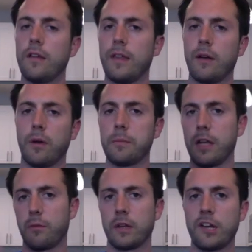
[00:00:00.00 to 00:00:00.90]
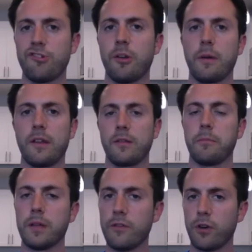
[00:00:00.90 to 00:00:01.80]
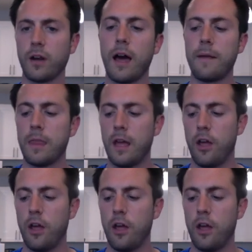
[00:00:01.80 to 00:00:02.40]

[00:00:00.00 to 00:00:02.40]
that upline relationship, because believe it or not,